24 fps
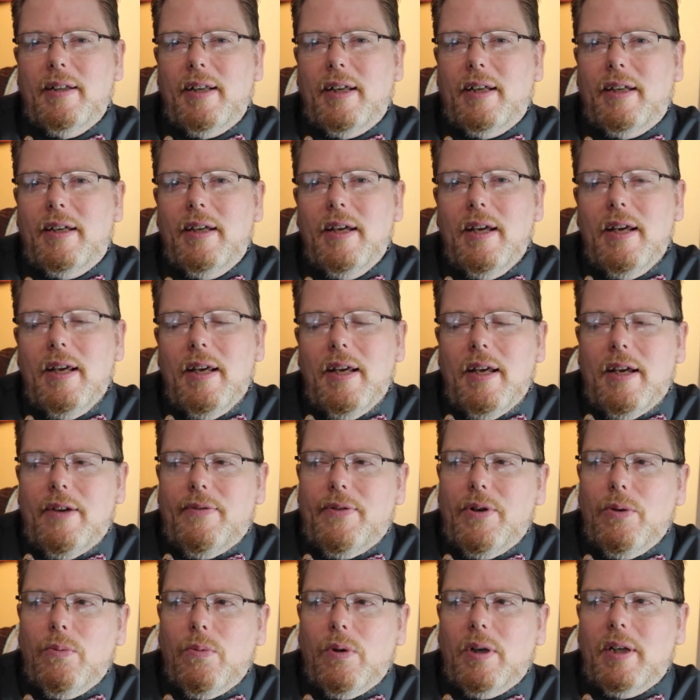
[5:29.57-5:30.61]
Like,
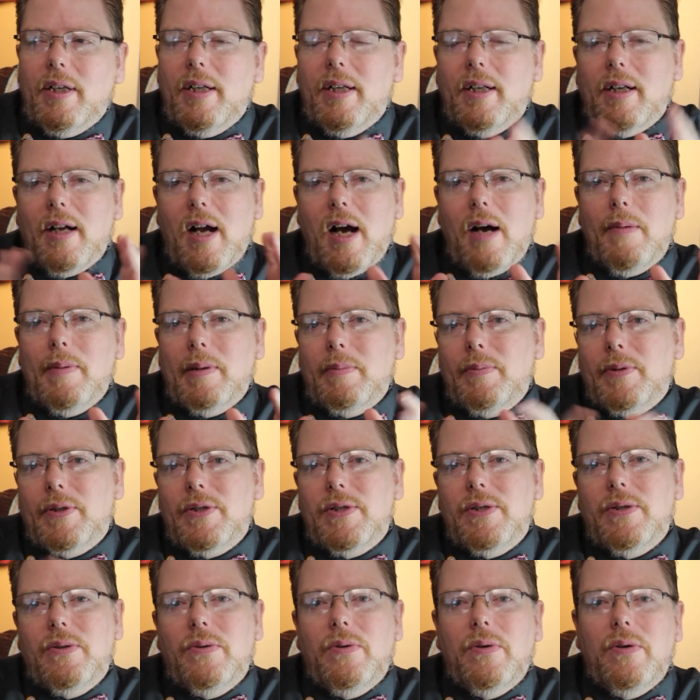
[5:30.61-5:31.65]
if you're working in a comic book
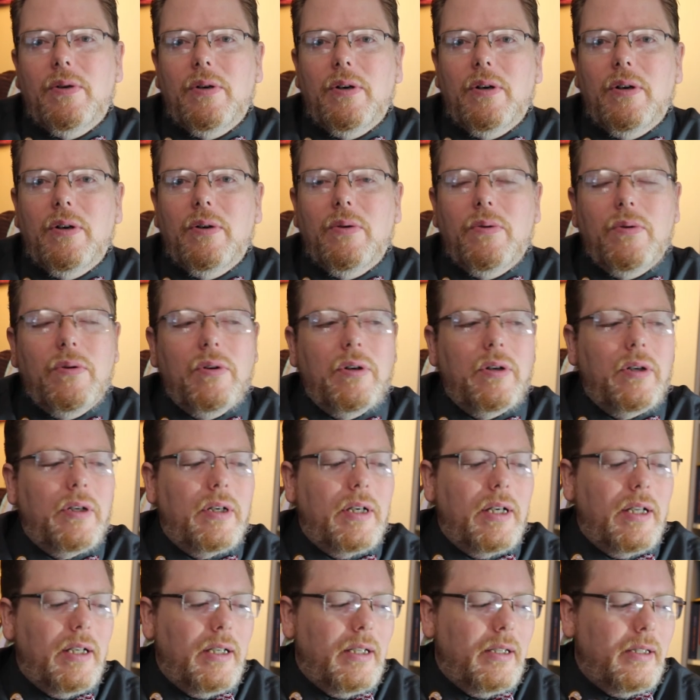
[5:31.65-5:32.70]
store or
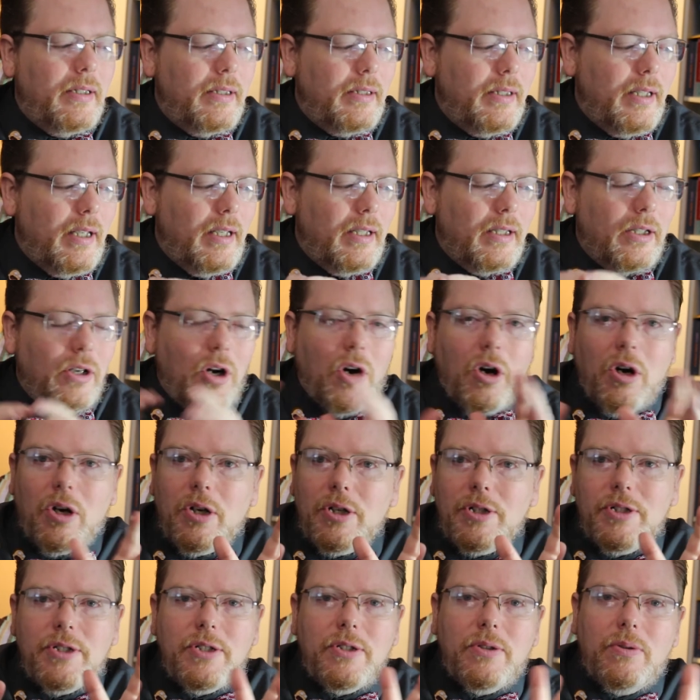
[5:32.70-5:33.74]
a
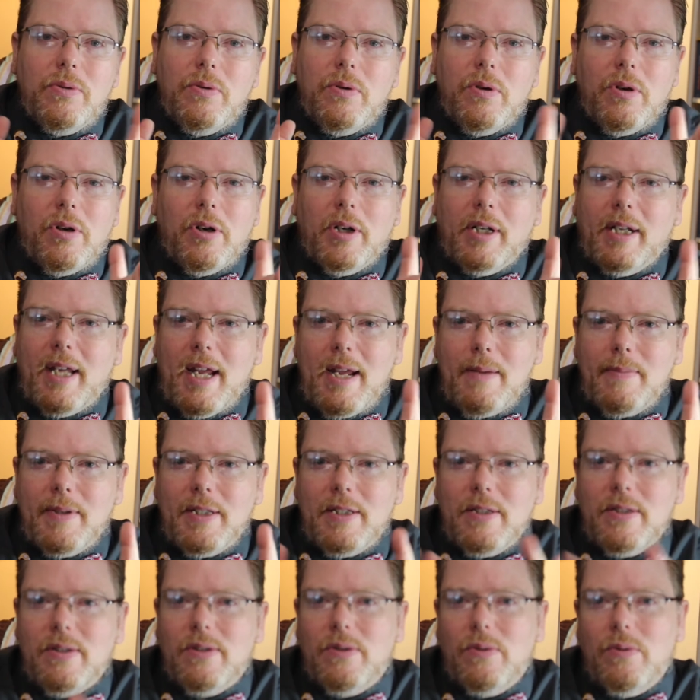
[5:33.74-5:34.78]
card store or a
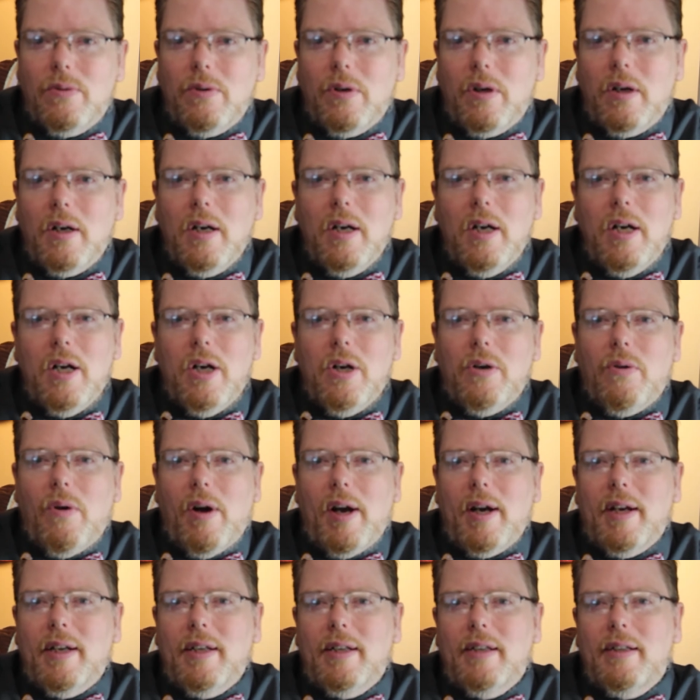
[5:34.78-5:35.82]
gaming store,
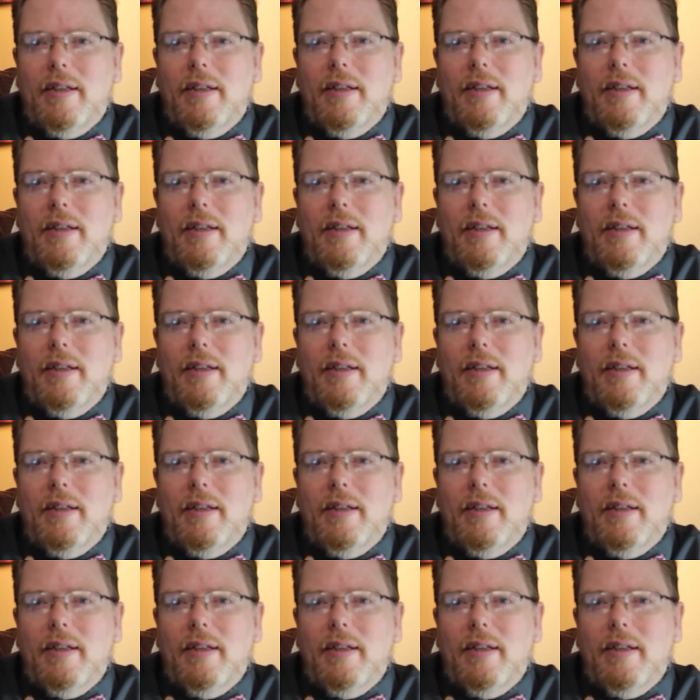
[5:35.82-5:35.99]
right,